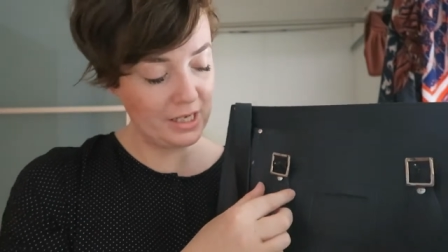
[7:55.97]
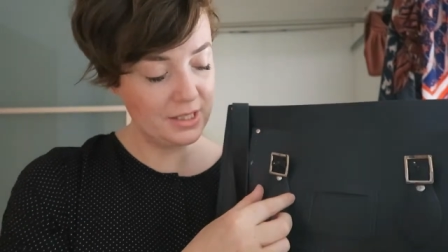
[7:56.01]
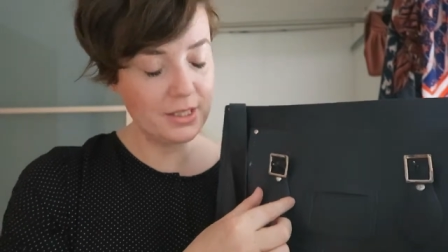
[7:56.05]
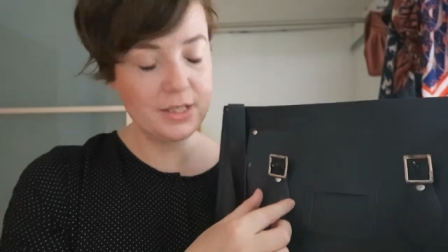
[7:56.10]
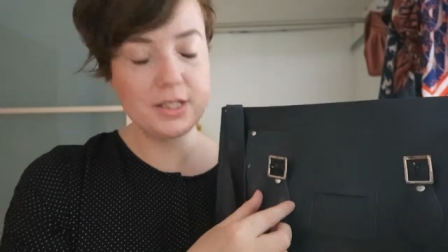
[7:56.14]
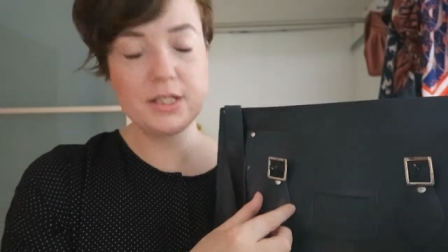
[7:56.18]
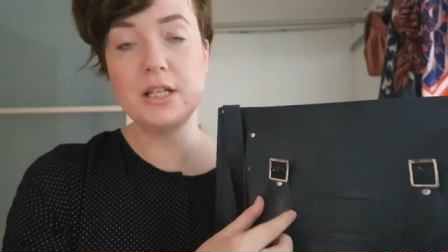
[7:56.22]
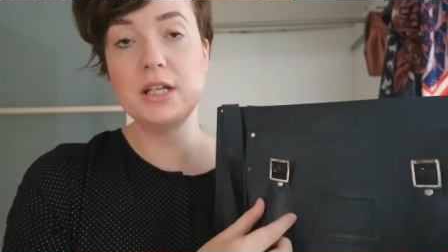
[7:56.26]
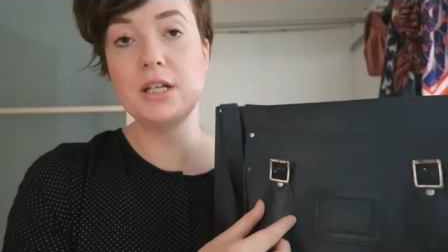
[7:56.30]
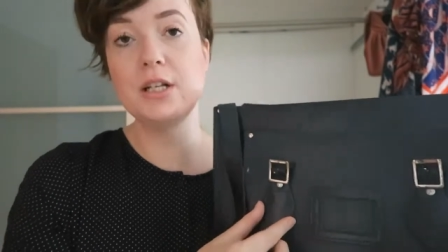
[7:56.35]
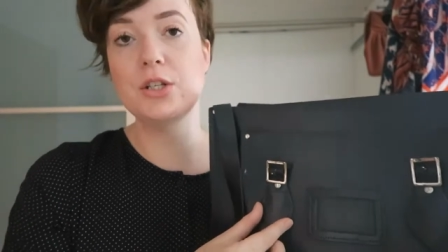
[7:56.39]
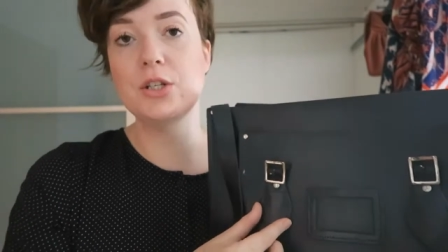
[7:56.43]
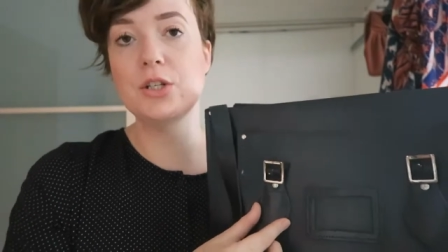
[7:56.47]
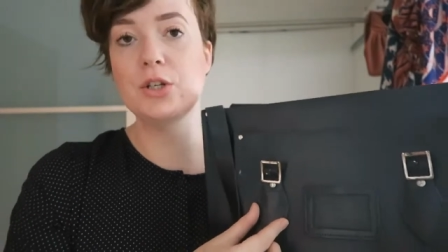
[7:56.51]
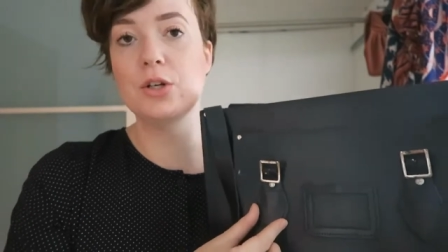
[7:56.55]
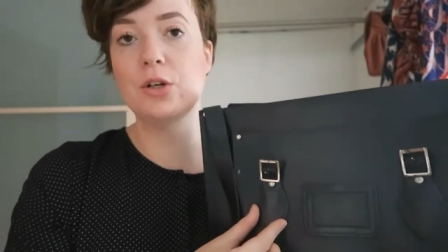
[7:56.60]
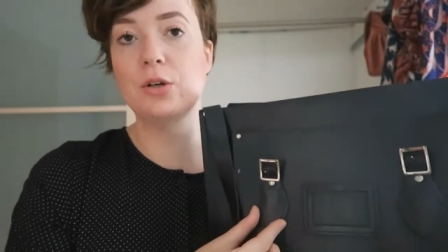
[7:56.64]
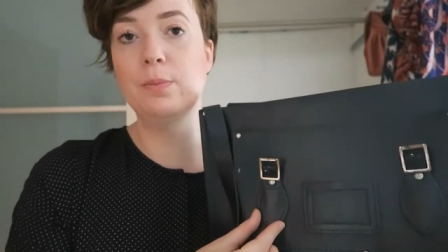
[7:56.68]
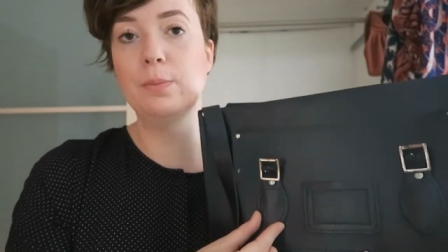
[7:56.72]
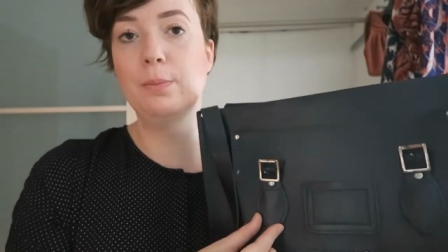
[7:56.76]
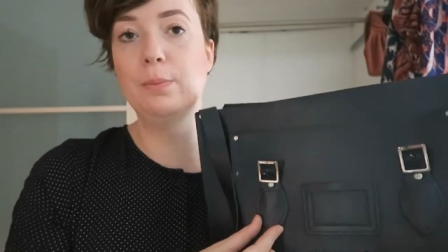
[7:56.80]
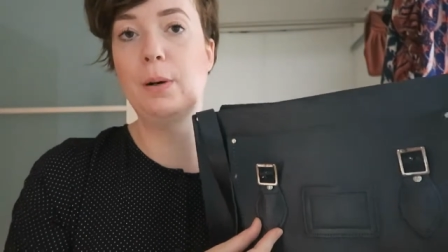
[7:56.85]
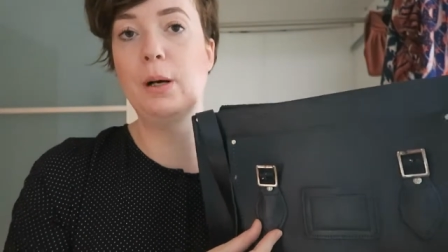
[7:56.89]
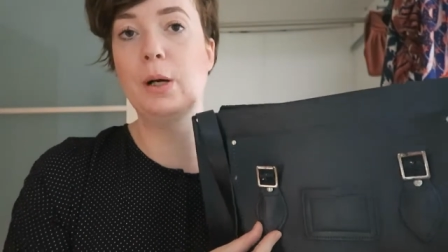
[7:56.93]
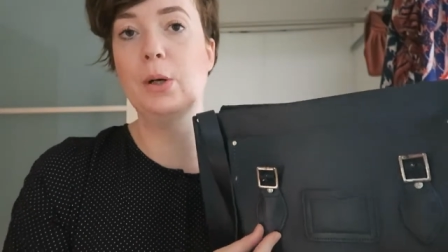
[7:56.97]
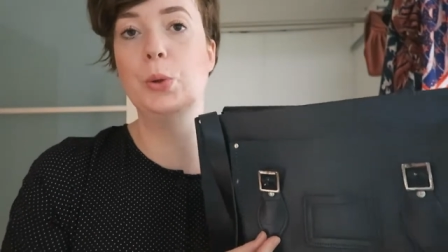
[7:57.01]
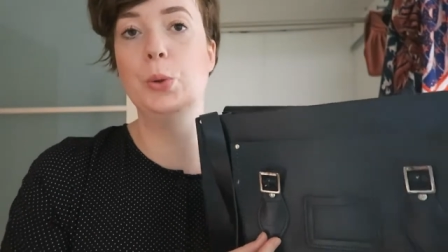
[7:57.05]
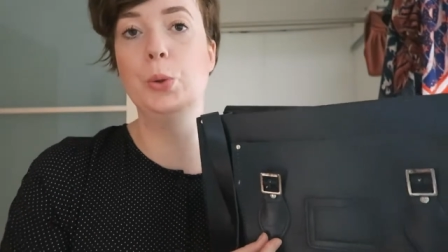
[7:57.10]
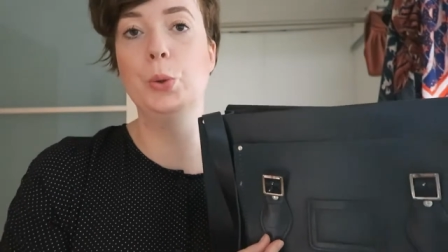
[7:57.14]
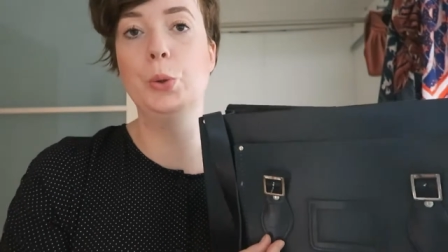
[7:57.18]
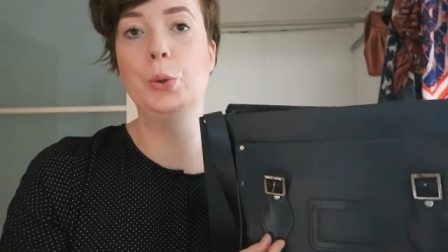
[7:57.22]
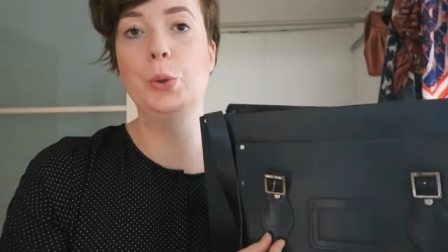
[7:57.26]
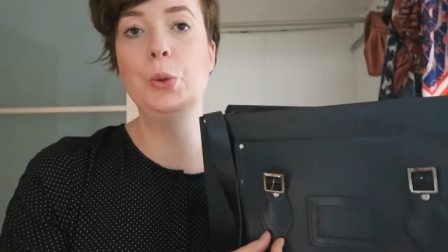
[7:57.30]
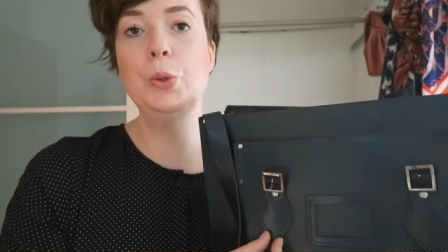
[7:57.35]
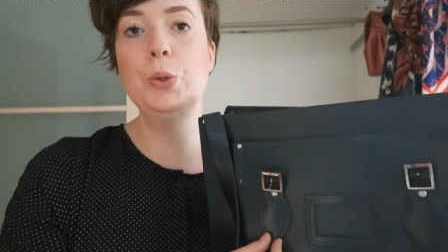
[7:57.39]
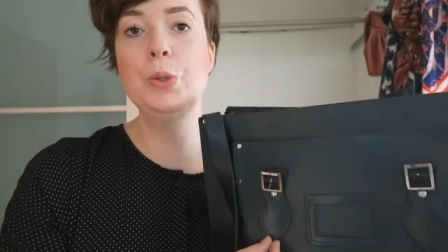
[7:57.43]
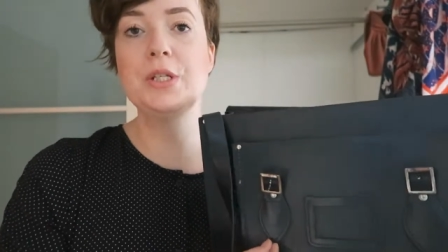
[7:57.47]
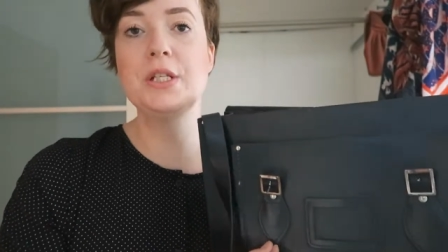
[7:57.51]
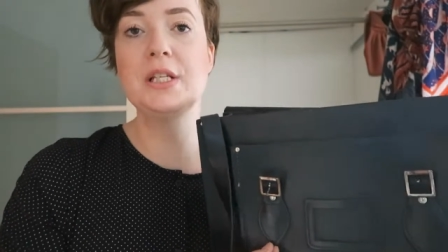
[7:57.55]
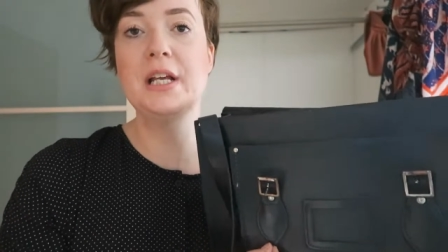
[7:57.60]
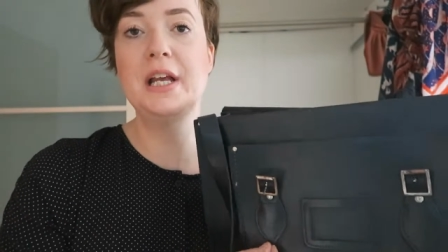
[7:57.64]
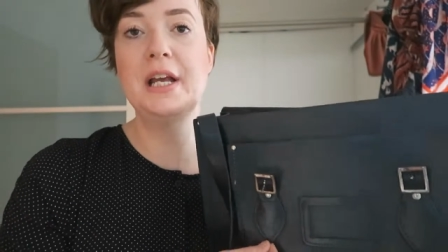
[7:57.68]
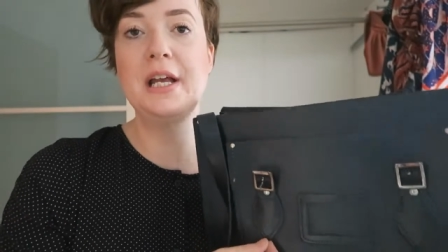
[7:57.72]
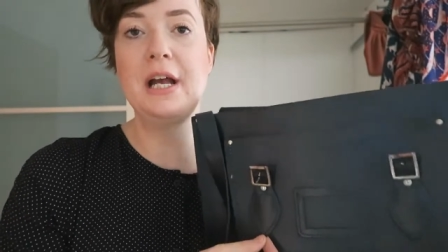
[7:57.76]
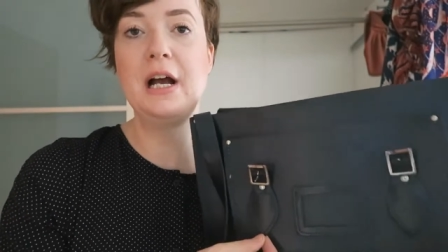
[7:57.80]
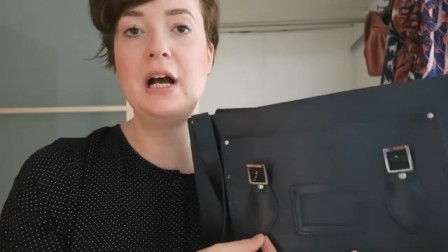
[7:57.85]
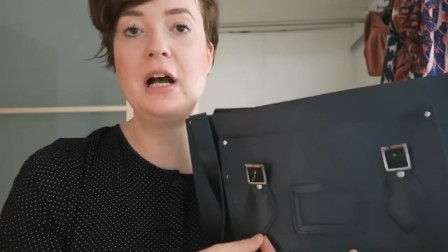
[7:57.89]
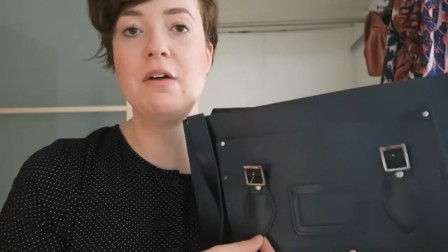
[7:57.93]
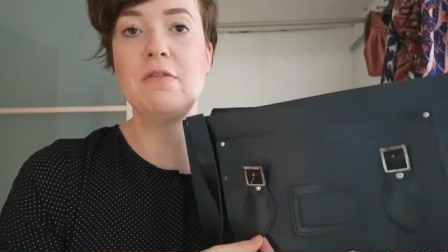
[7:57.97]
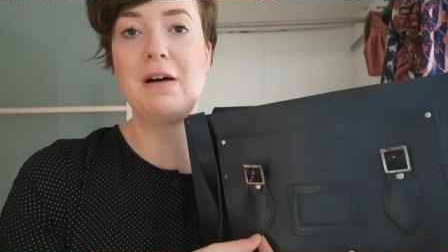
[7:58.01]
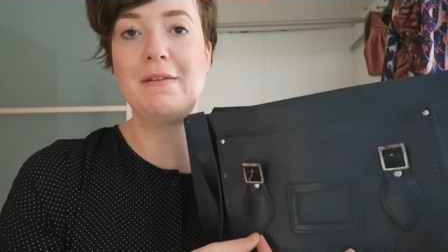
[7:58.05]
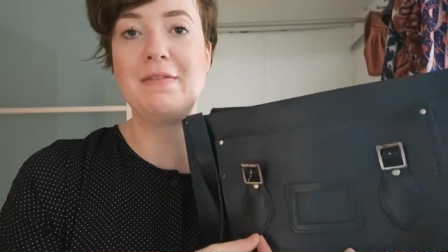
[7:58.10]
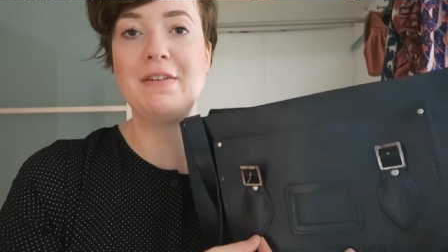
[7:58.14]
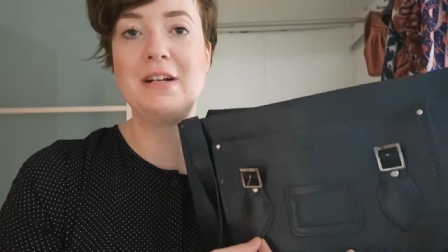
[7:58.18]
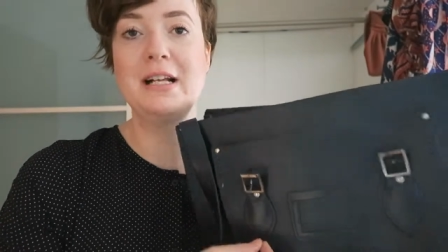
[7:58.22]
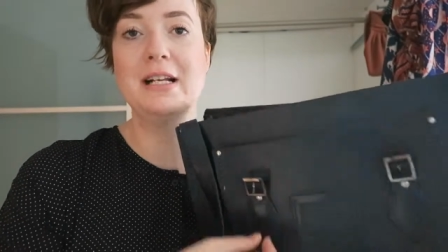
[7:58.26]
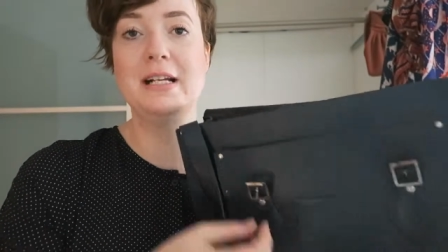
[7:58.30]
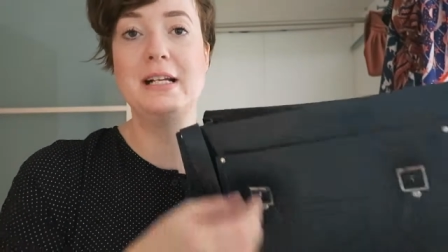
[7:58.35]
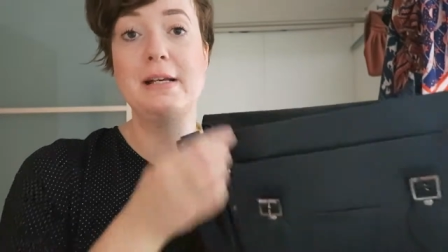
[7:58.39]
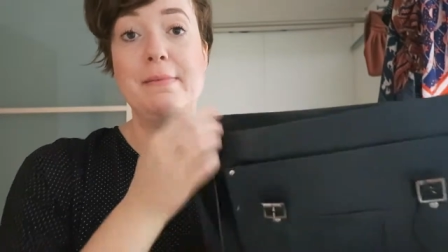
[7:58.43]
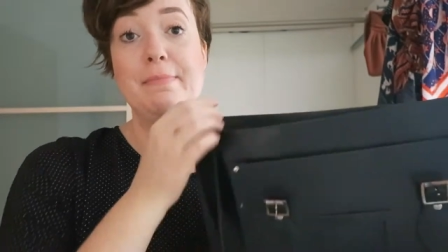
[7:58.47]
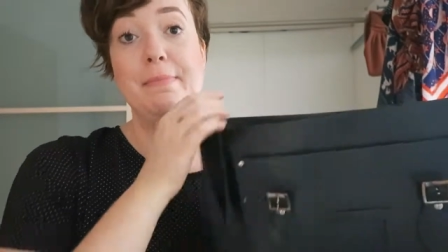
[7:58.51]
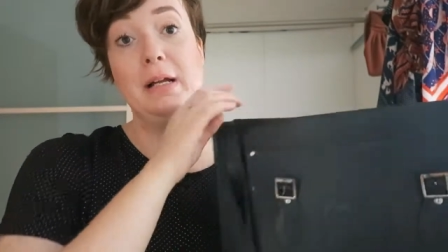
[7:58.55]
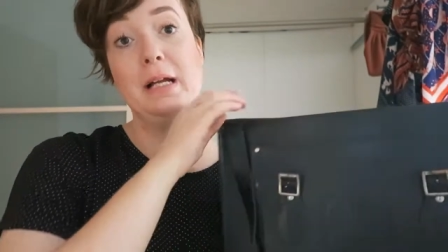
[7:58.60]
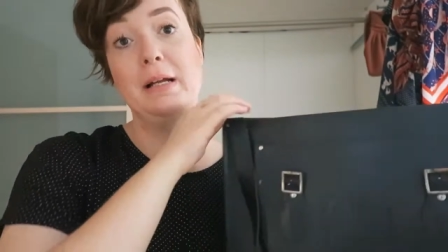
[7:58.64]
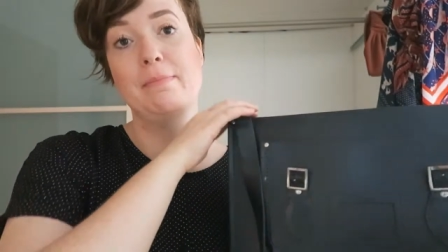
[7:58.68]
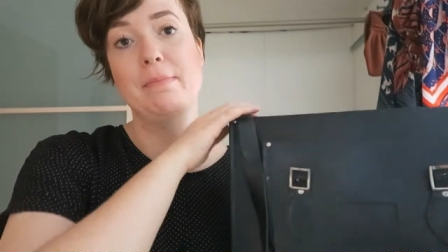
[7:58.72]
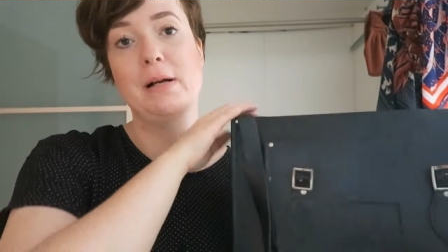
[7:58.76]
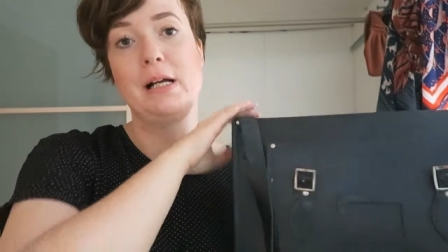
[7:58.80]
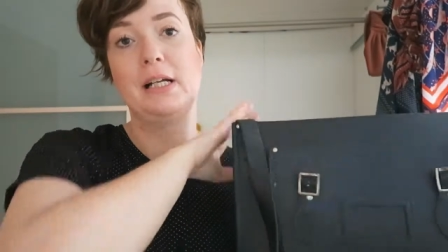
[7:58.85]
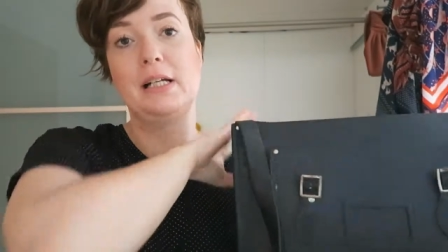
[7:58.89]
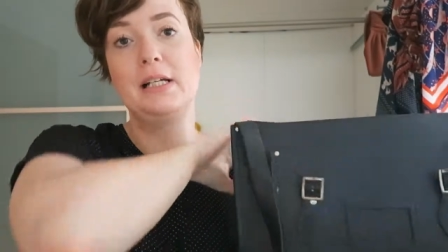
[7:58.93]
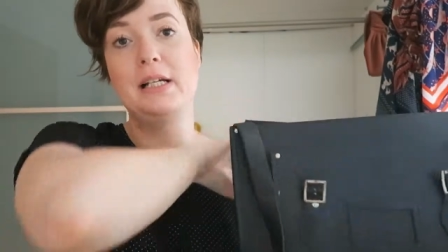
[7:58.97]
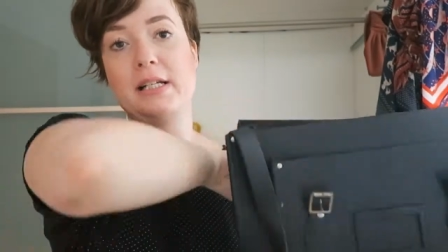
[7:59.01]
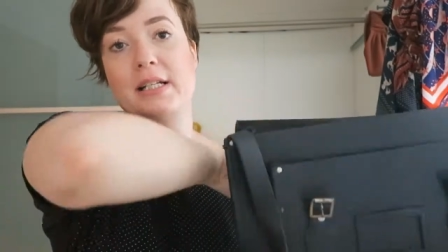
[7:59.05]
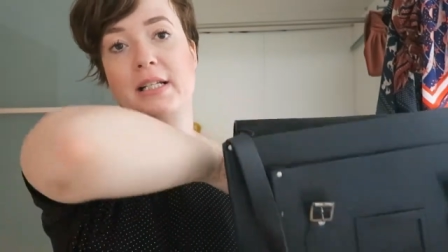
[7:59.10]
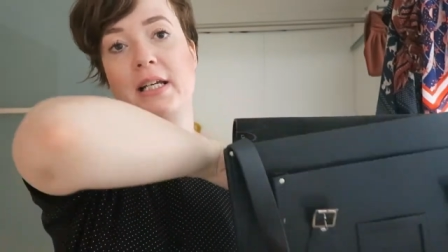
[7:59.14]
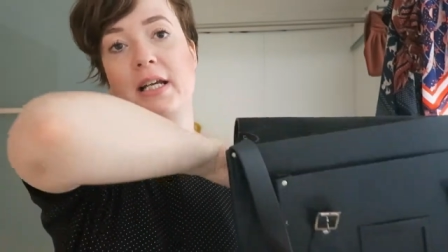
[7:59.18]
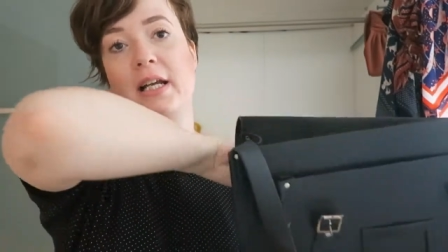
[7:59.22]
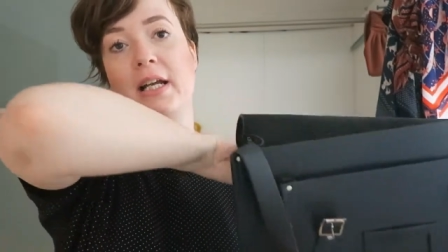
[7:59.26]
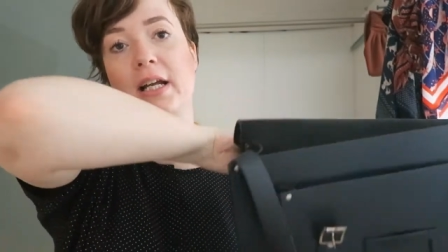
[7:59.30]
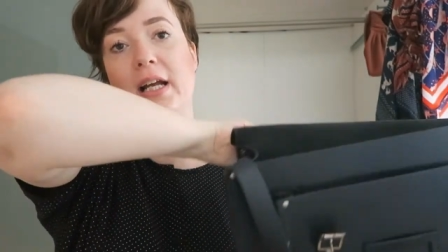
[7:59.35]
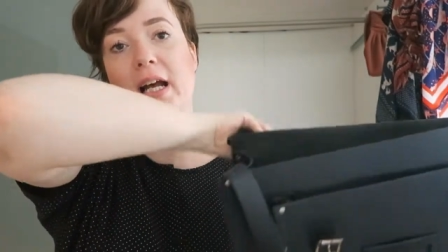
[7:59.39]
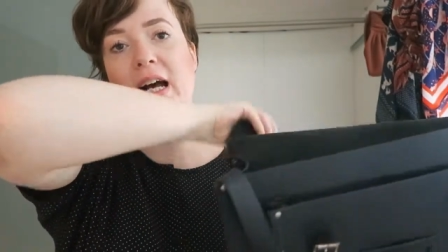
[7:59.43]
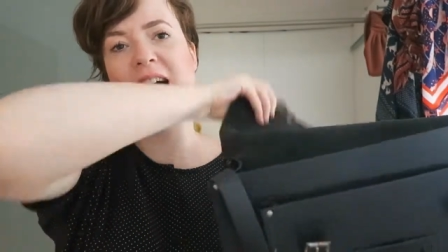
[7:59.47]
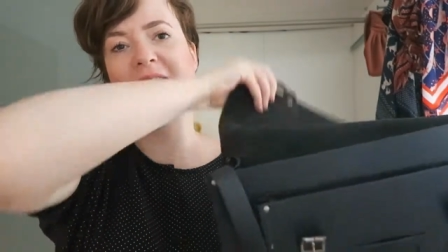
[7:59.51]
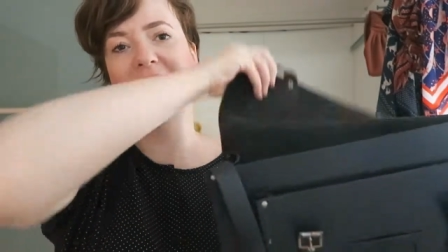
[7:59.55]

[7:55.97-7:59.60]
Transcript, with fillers: stitched on buckles here, rather than it being magnetic.